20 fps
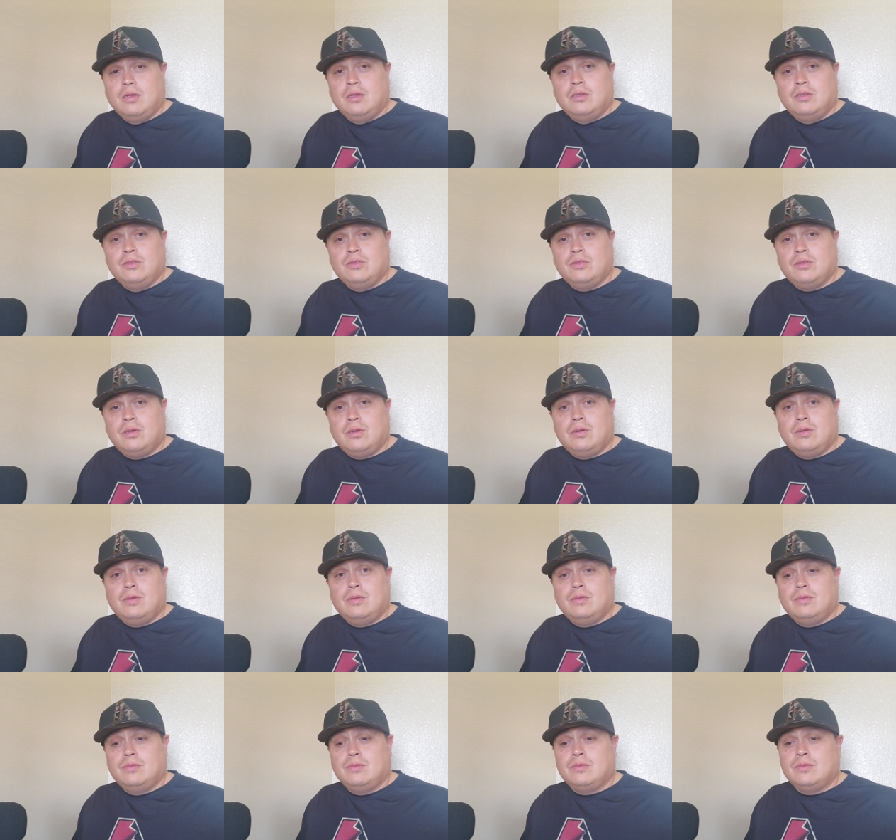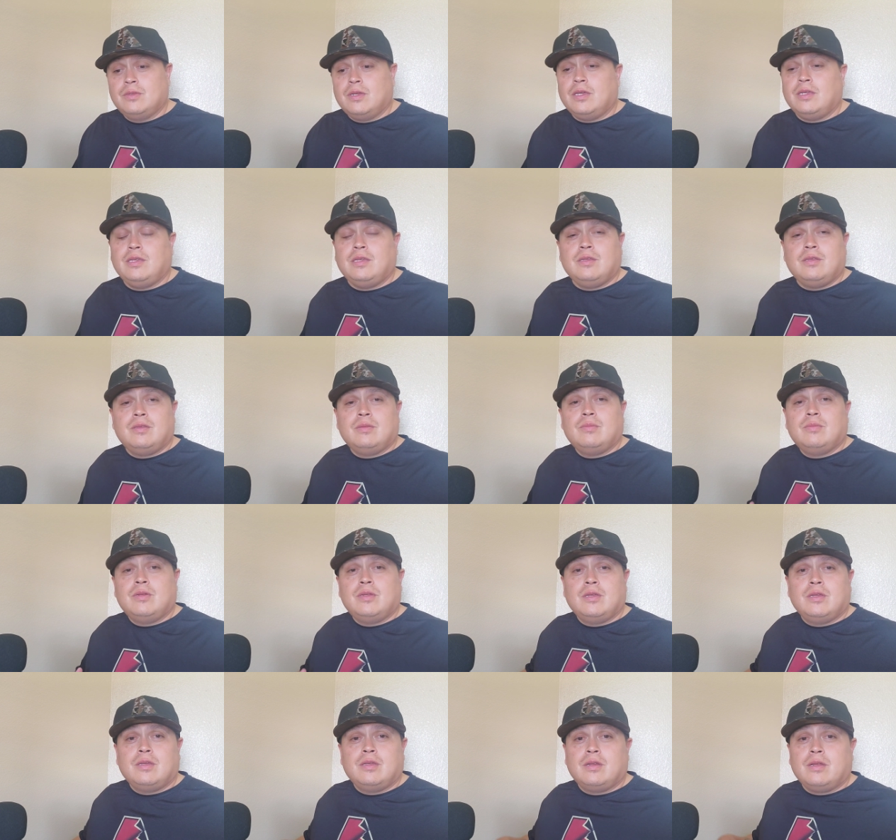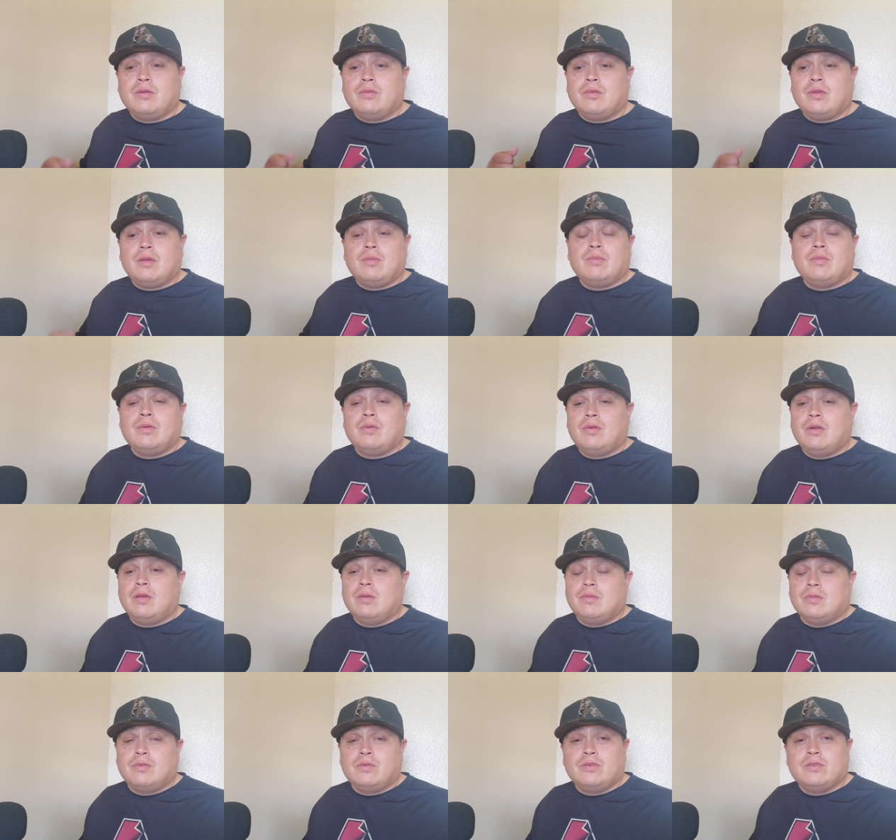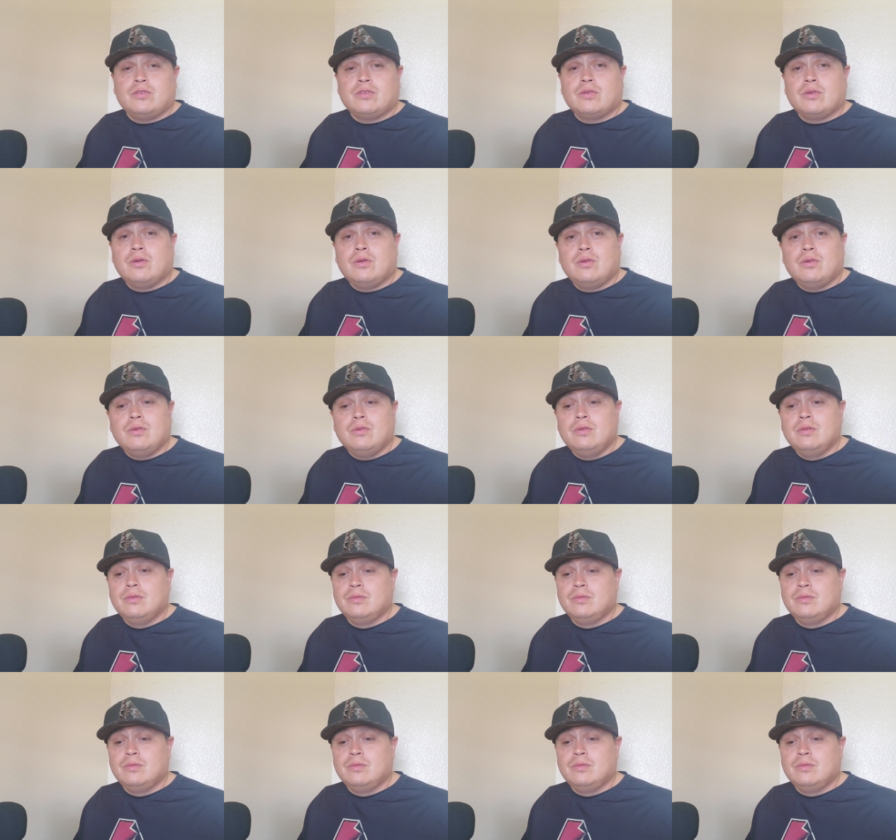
So I get the blanket, I wrap it around because it's cold.